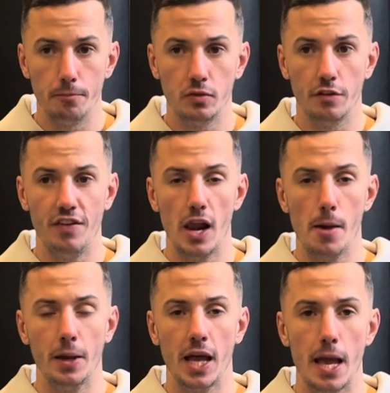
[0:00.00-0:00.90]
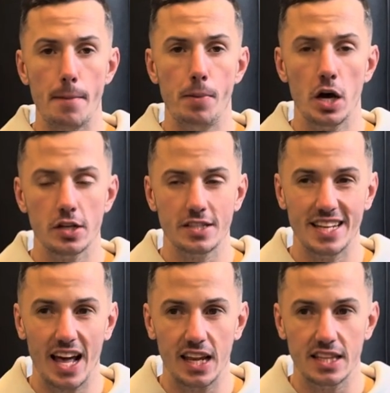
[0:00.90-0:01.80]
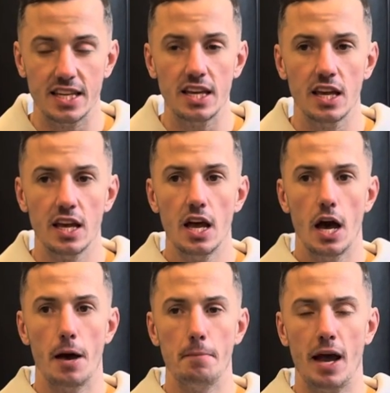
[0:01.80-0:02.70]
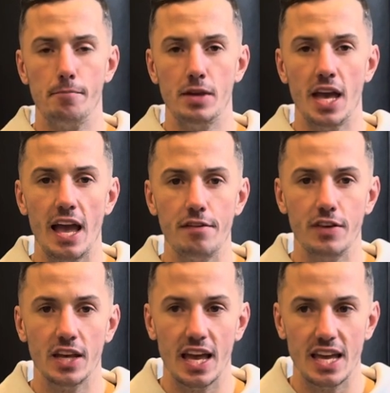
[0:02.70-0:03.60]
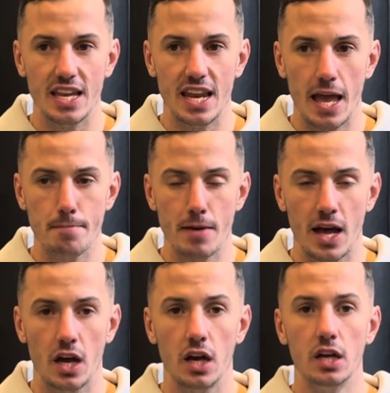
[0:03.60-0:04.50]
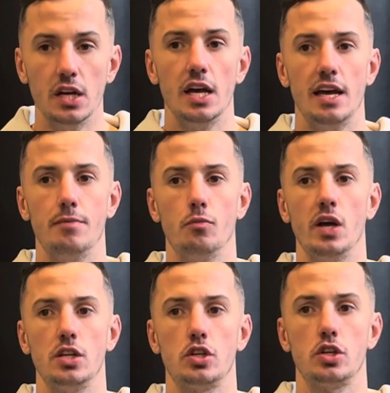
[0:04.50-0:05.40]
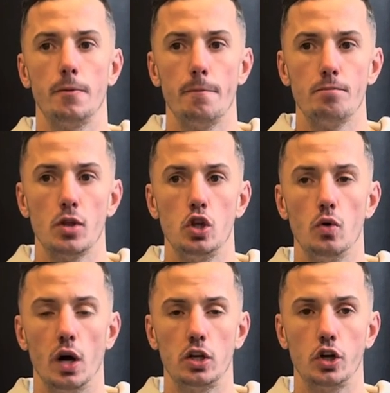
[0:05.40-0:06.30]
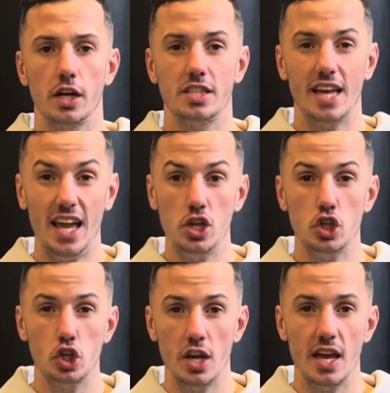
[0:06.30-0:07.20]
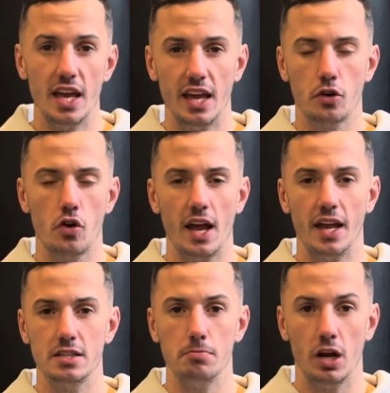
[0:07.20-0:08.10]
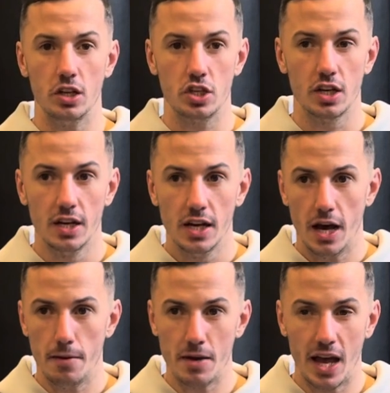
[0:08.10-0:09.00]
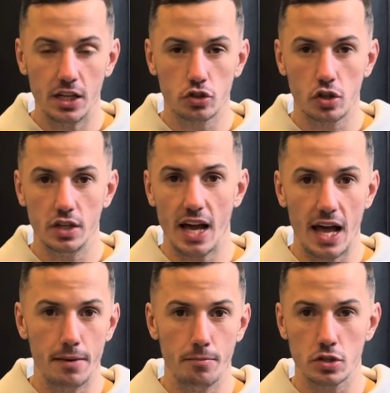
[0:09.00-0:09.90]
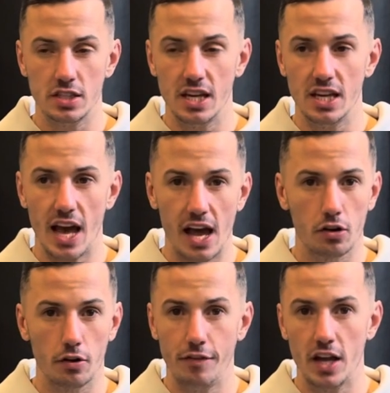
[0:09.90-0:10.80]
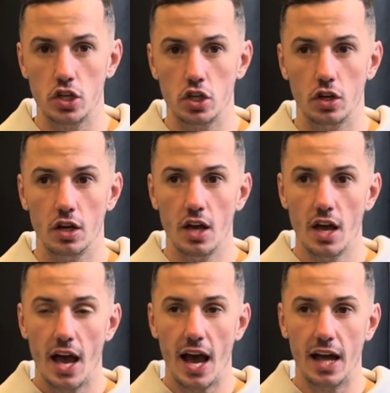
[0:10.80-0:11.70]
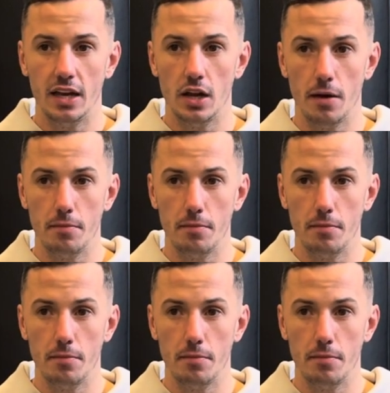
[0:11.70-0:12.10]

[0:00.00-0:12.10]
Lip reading: developing a personality and behaving in a manner in which you are trying to engineer and create as much hatred, animosity, aggravation, and